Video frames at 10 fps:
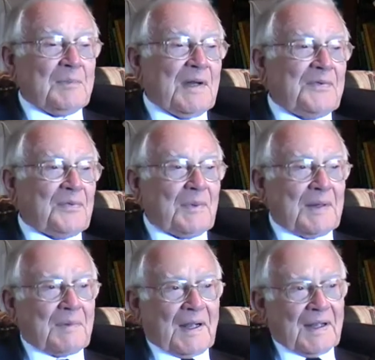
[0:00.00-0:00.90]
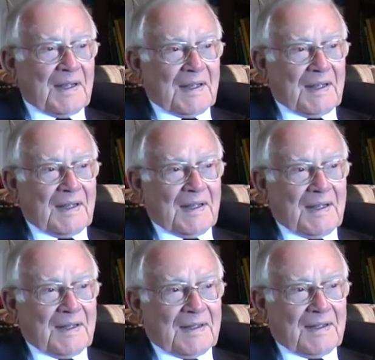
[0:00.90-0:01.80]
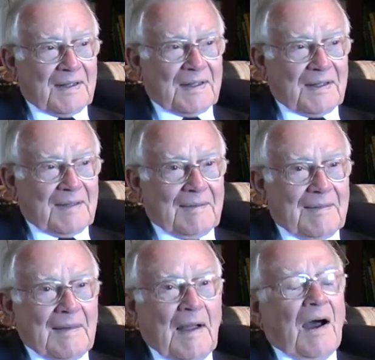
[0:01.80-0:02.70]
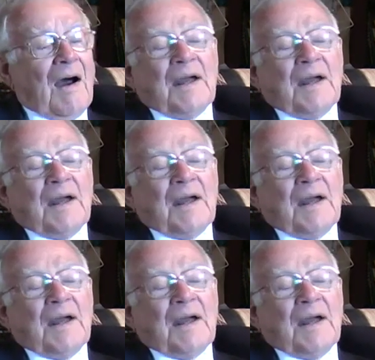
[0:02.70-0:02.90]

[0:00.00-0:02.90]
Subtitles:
Did you do things like play Aunt Sally? Because there used to be Aunt Sally.